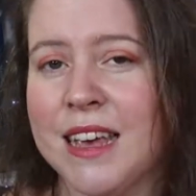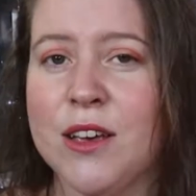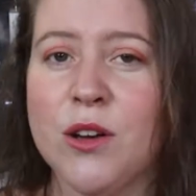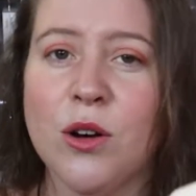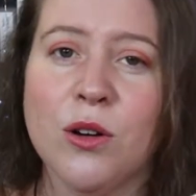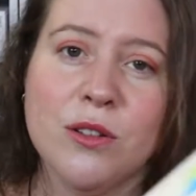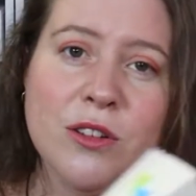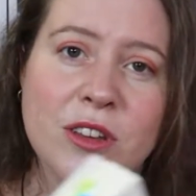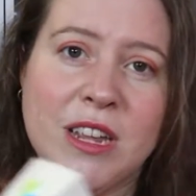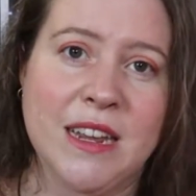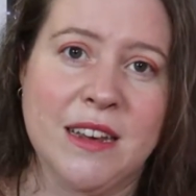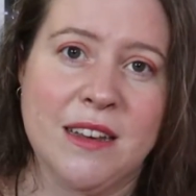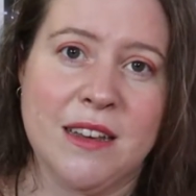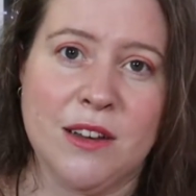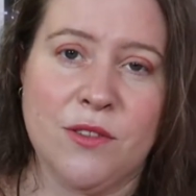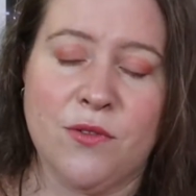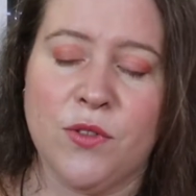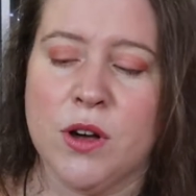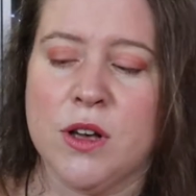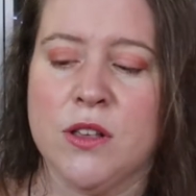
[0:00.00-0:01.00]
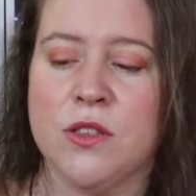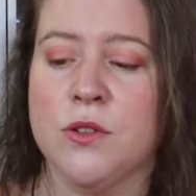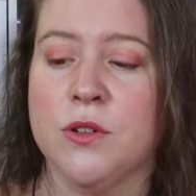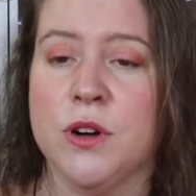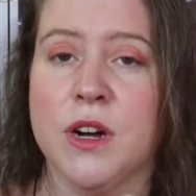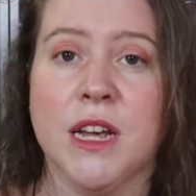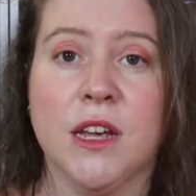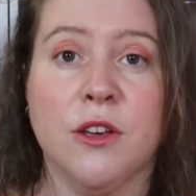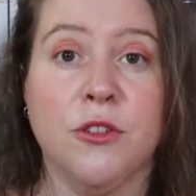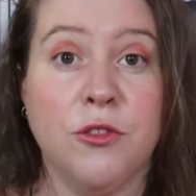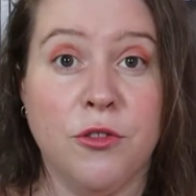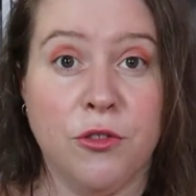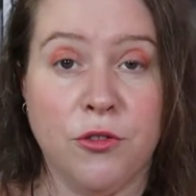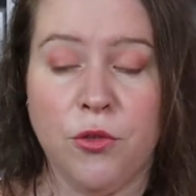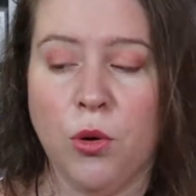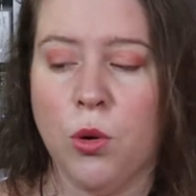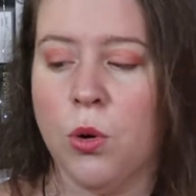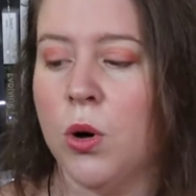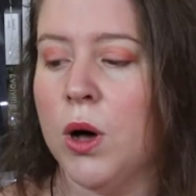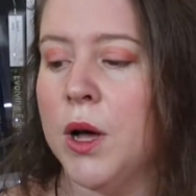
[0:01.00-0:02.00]
content advisory
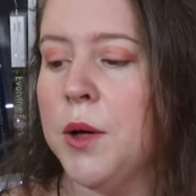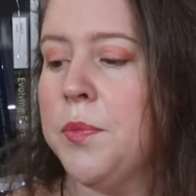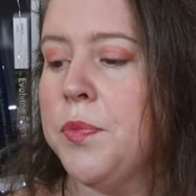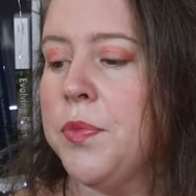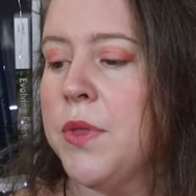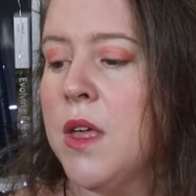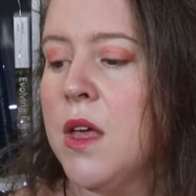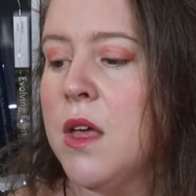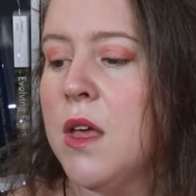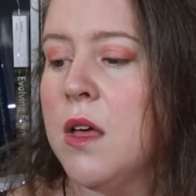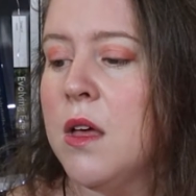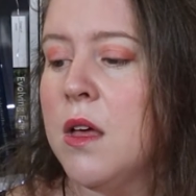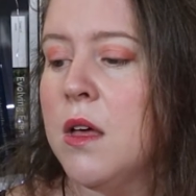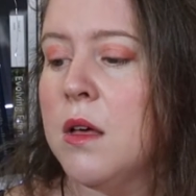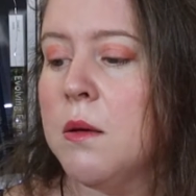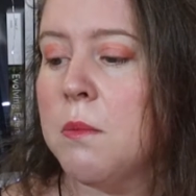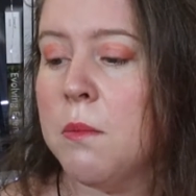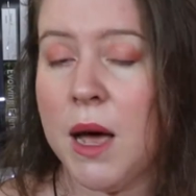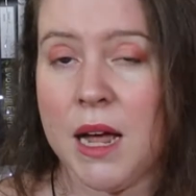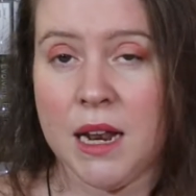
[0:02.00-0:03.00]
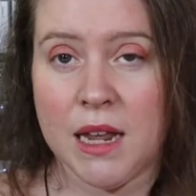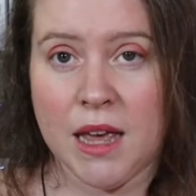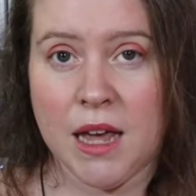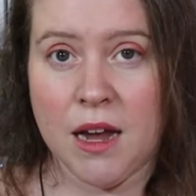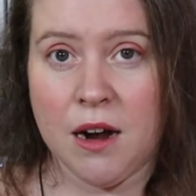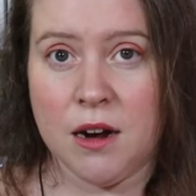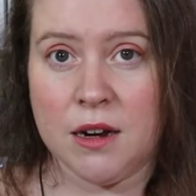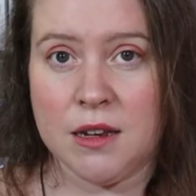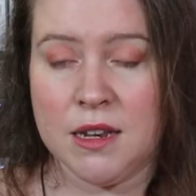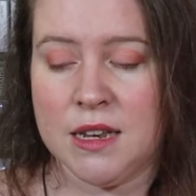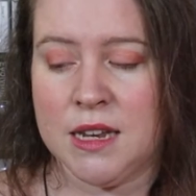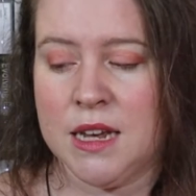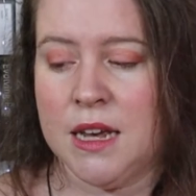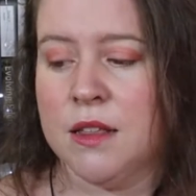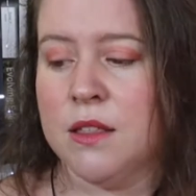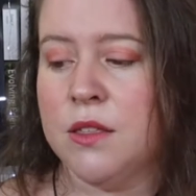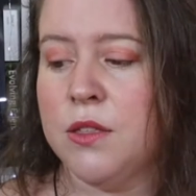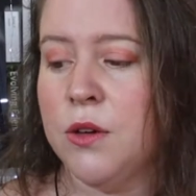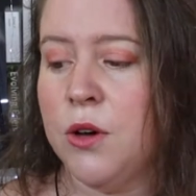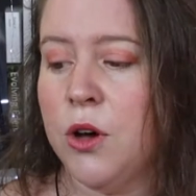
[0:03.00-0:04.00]
for minor character
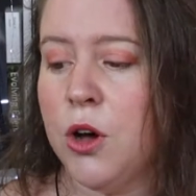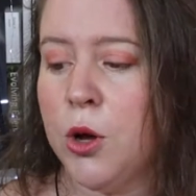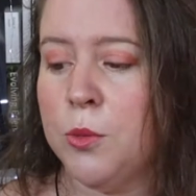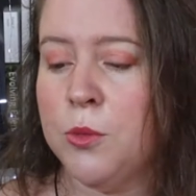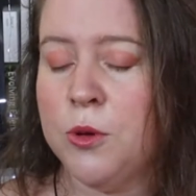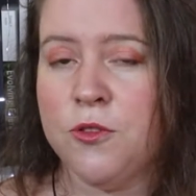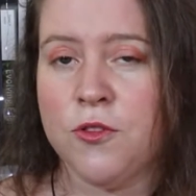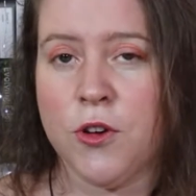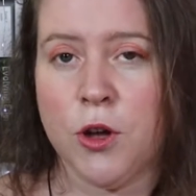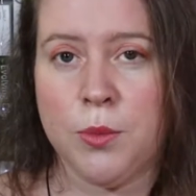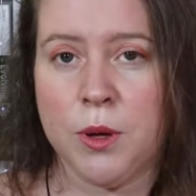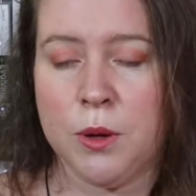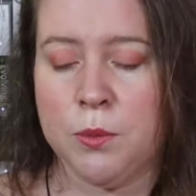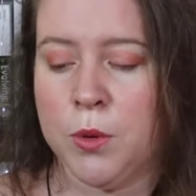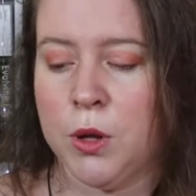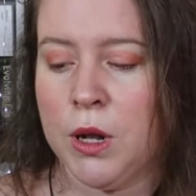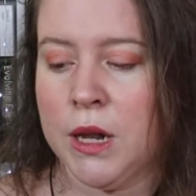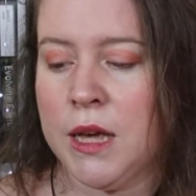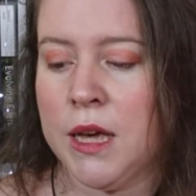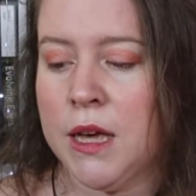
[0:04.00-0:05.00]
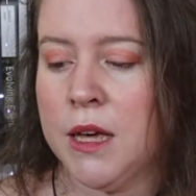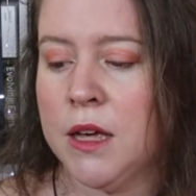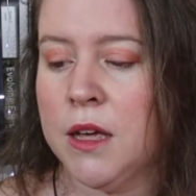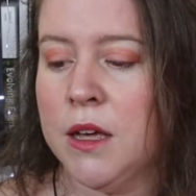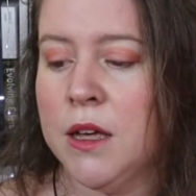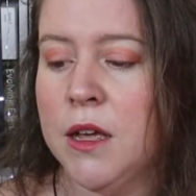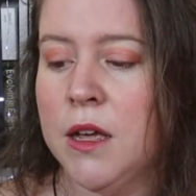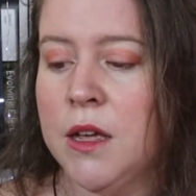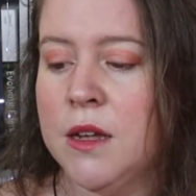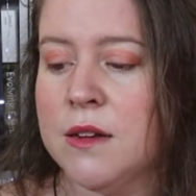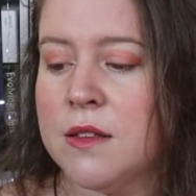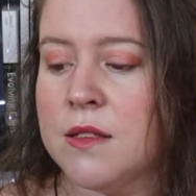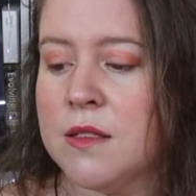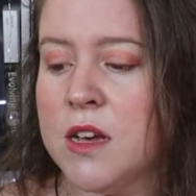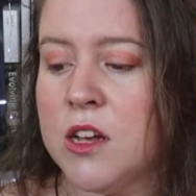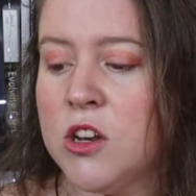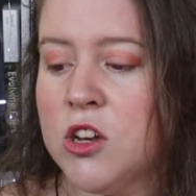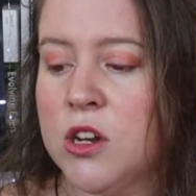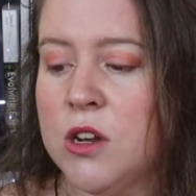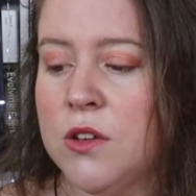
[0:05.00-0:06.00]
death, homophobic bullying,
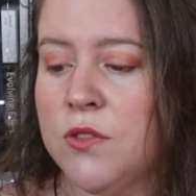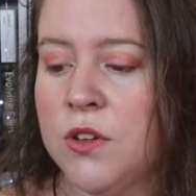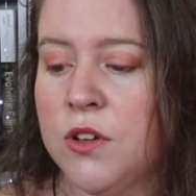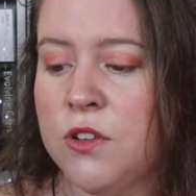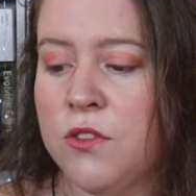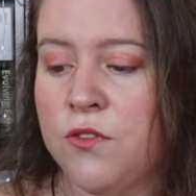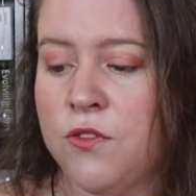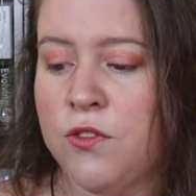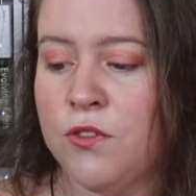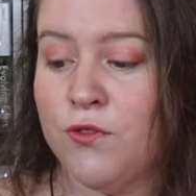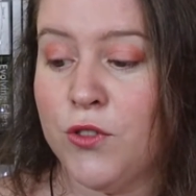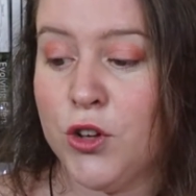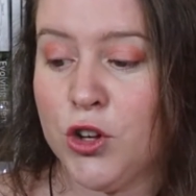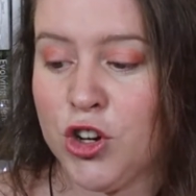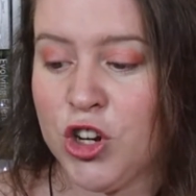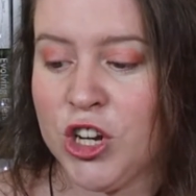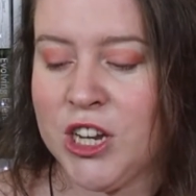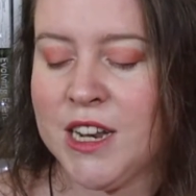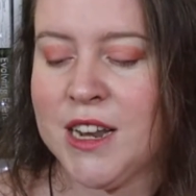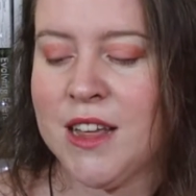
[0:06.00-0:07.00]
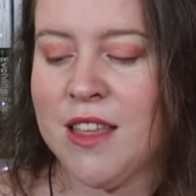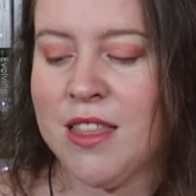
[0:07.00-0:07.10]
discussion of conversion